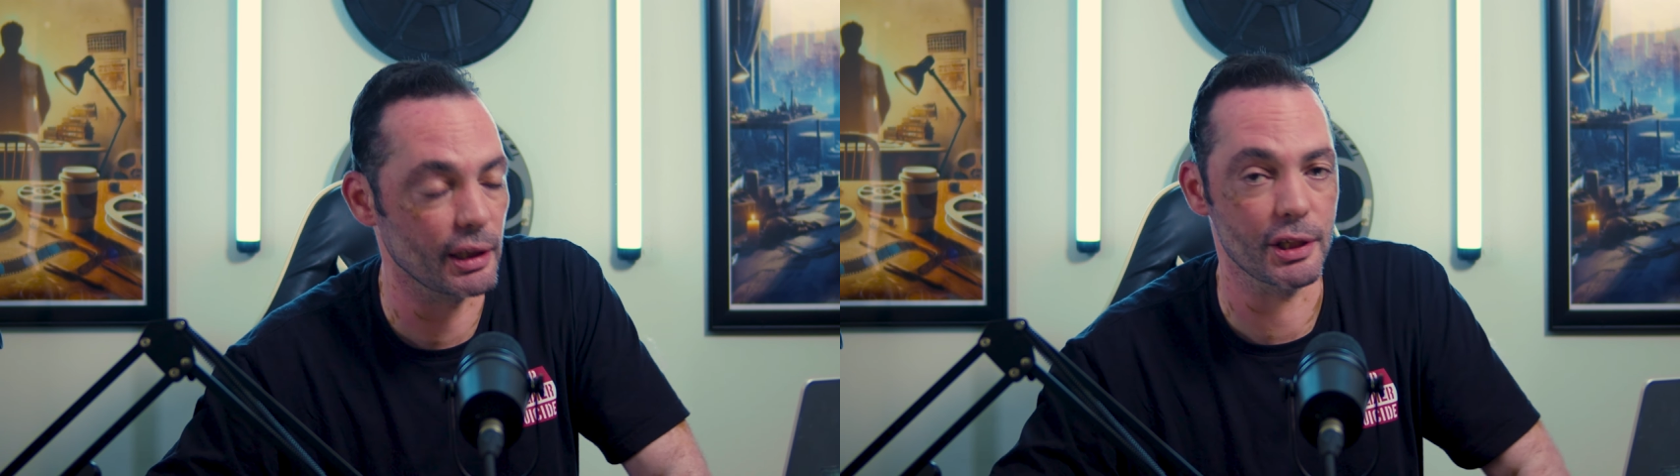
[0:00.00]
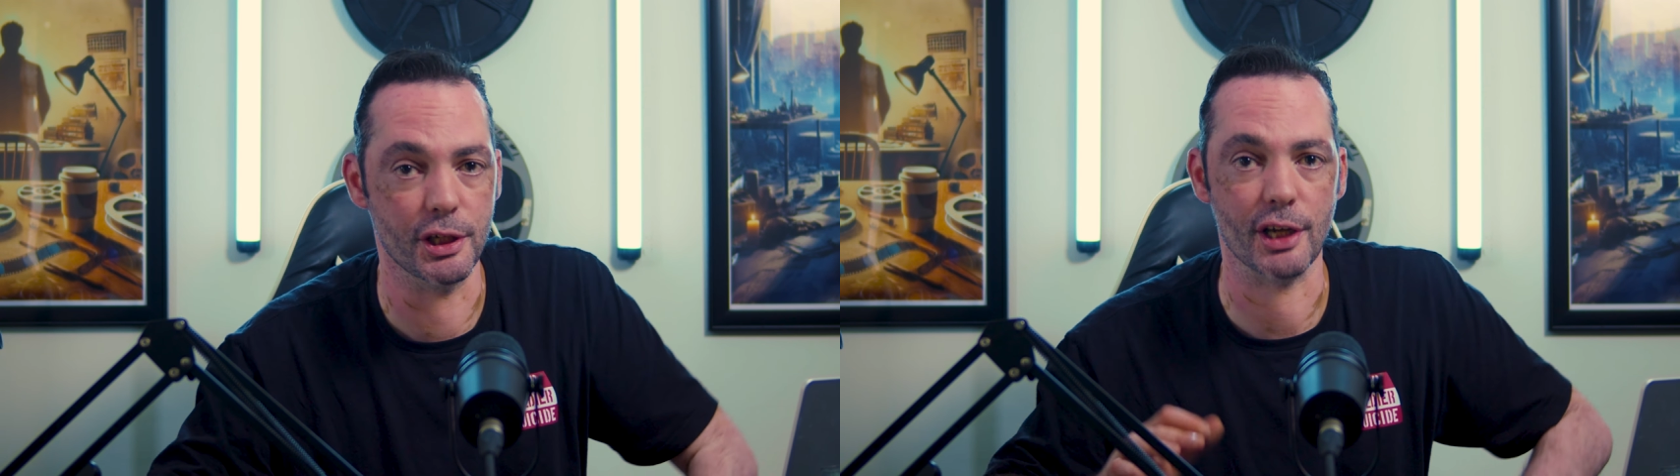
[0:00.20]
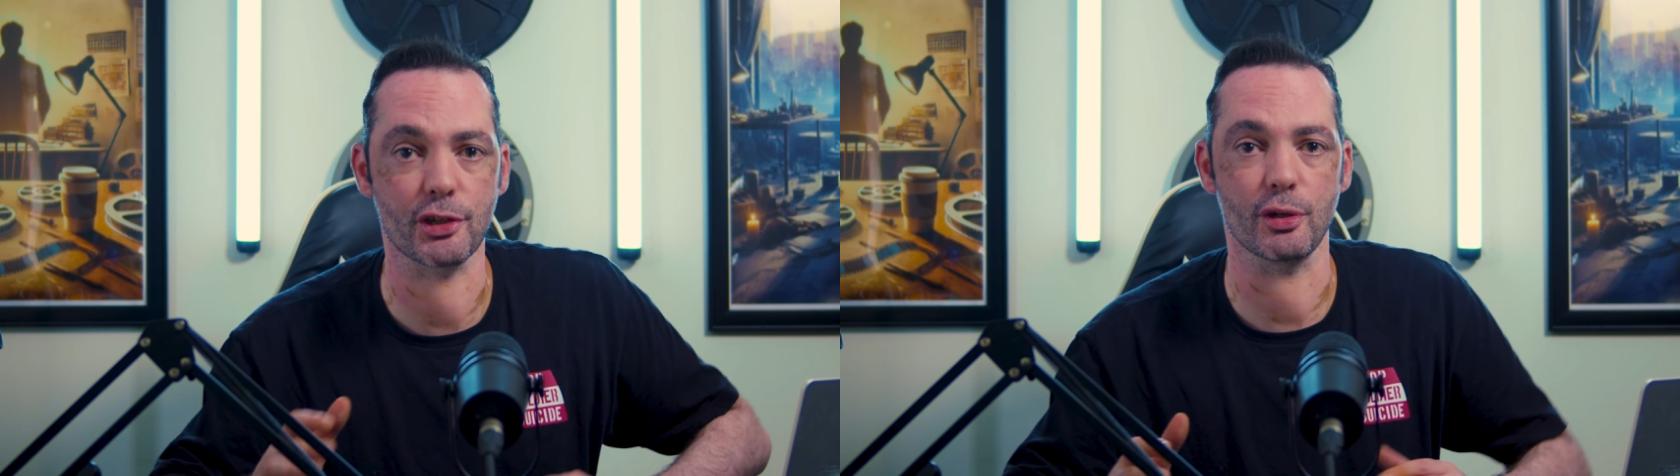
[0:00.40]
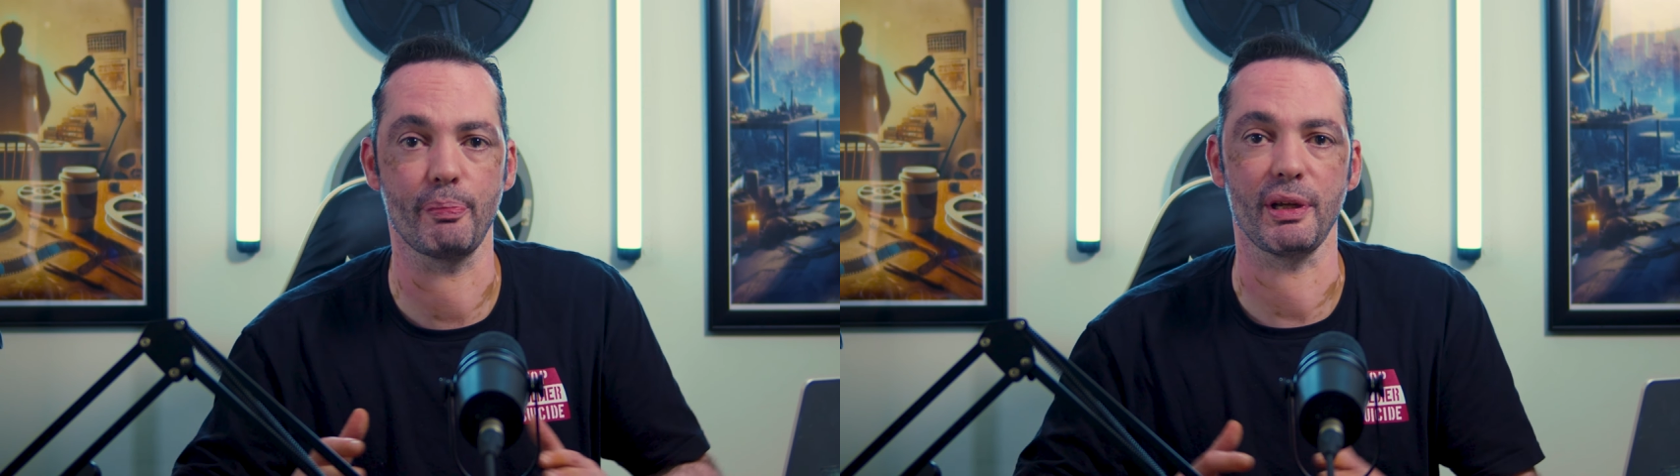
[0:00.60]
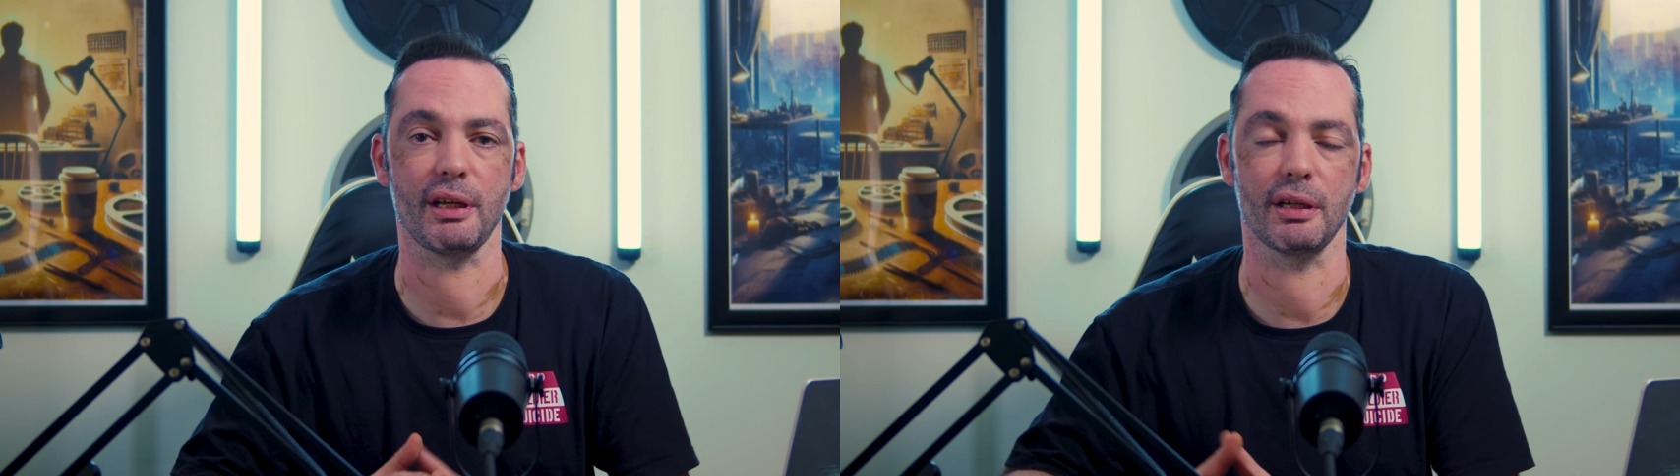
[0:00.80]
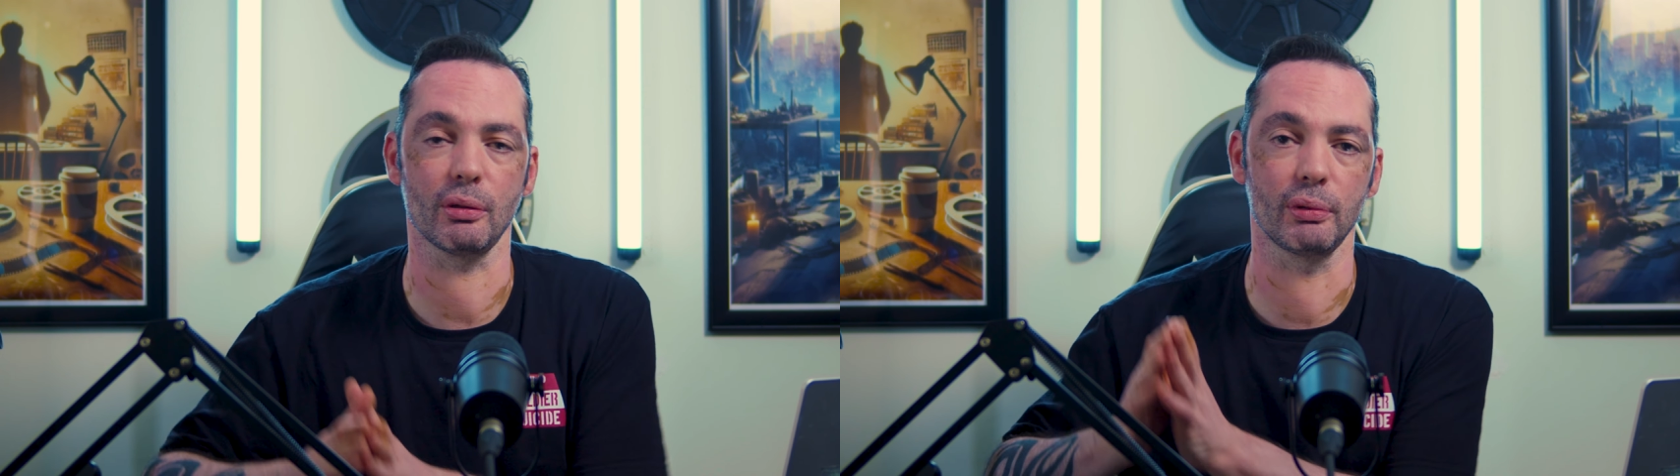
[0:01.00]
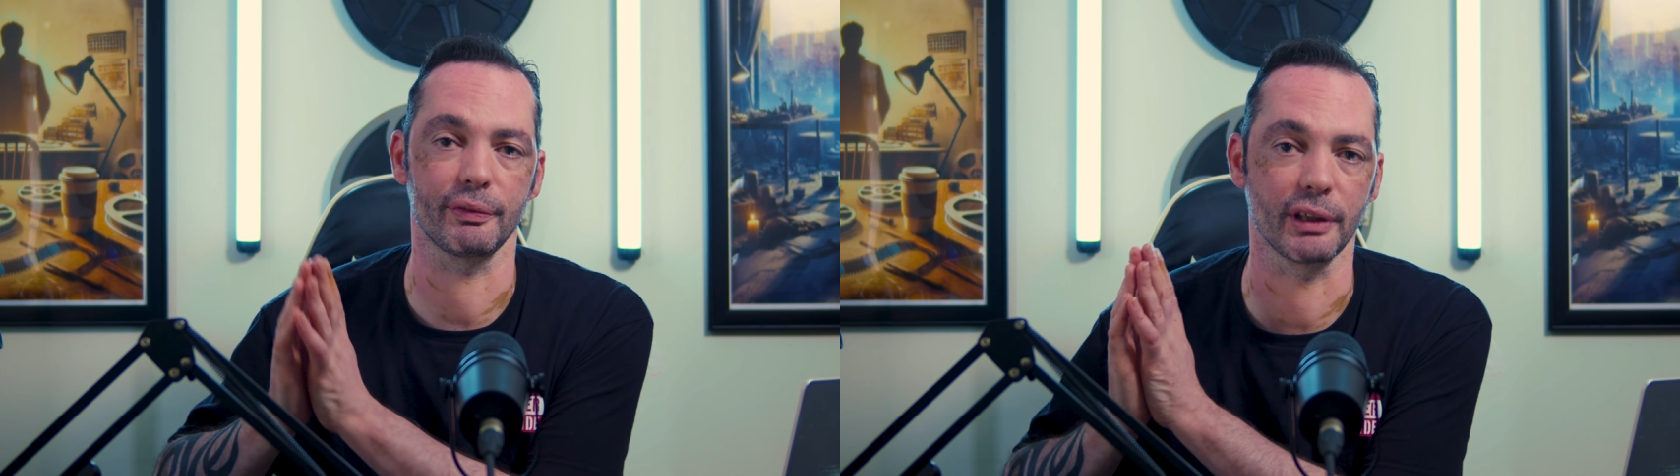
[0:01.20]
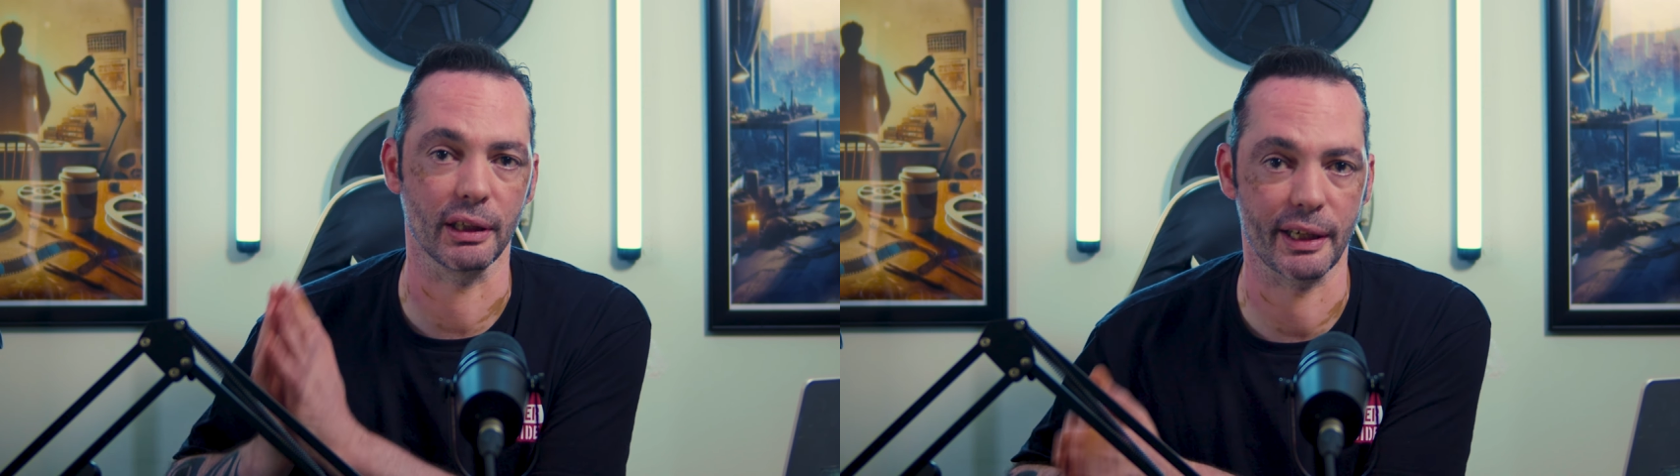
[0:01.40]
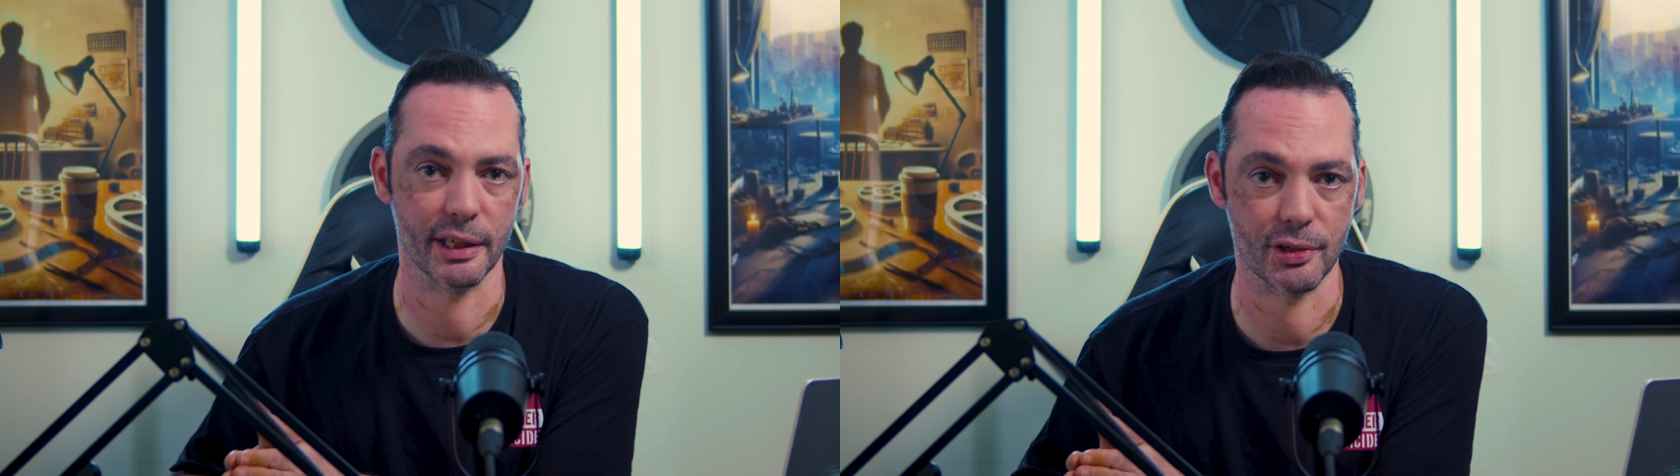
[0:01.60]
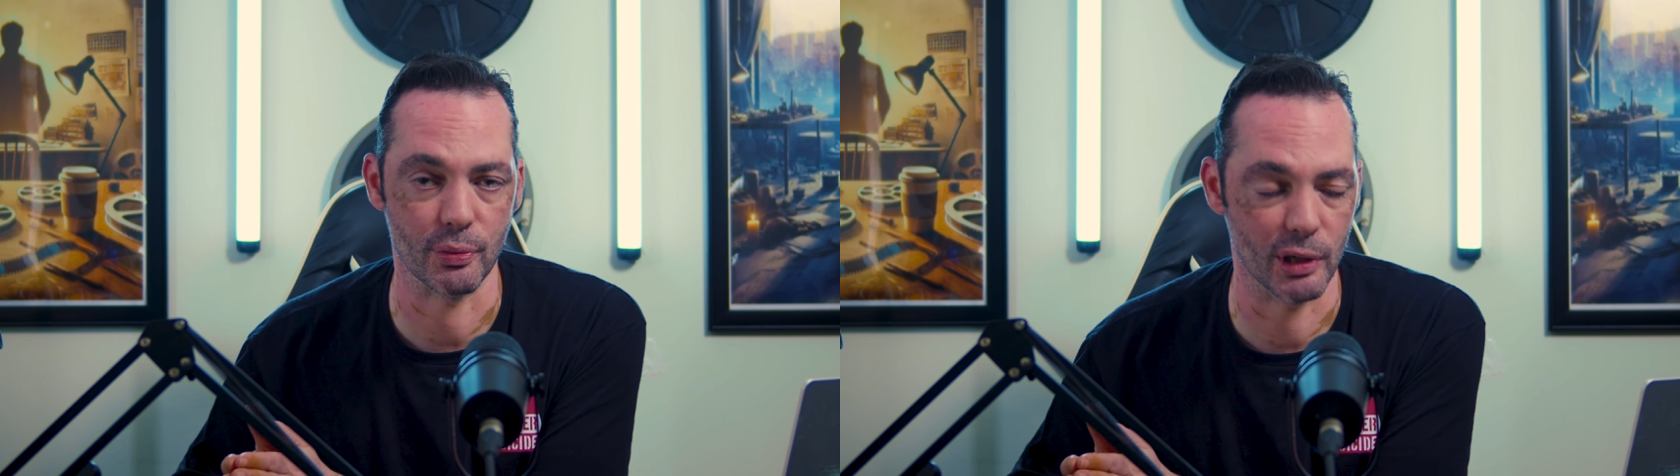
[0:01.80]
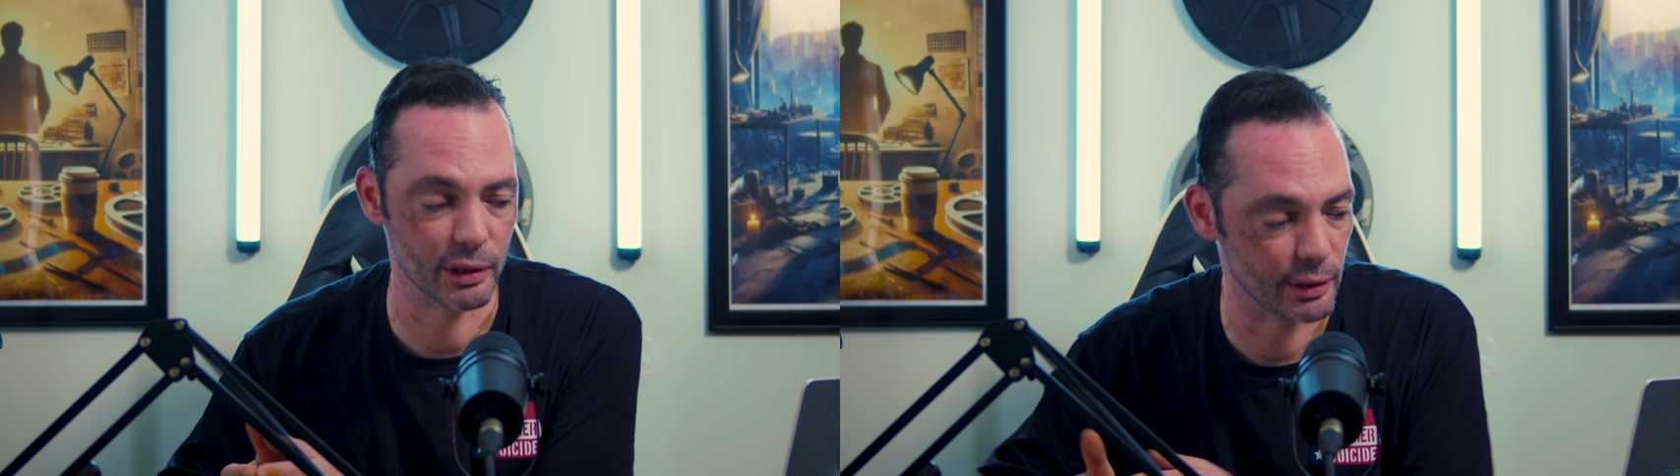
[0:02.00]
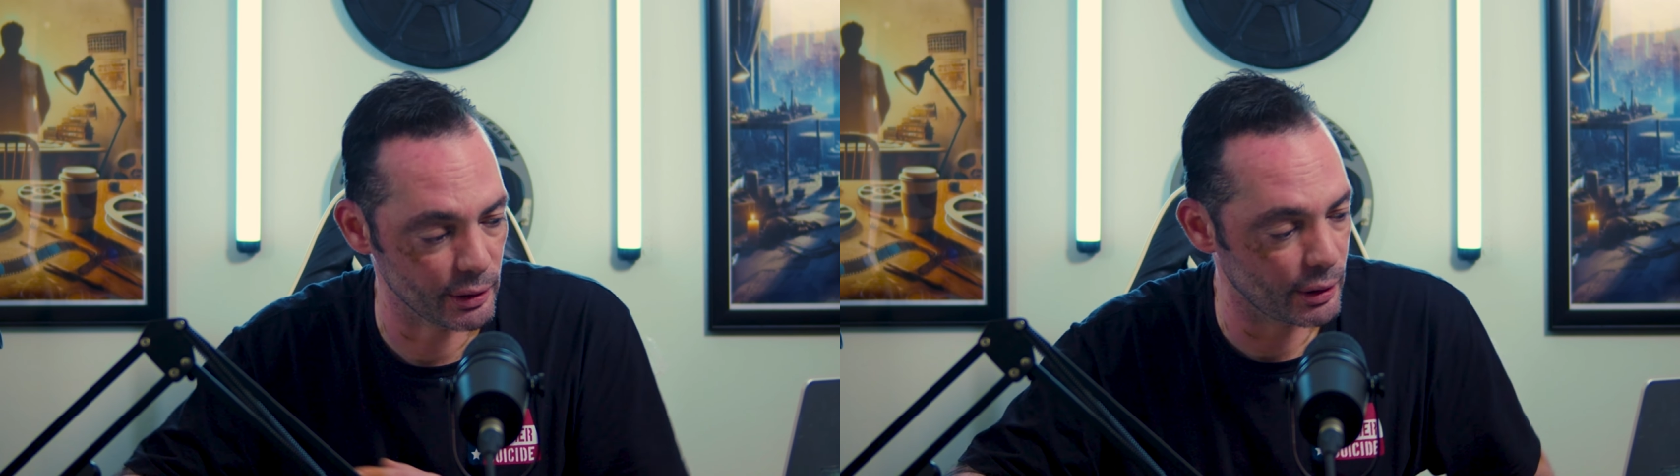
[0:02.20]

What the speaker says: just to be with the latest one.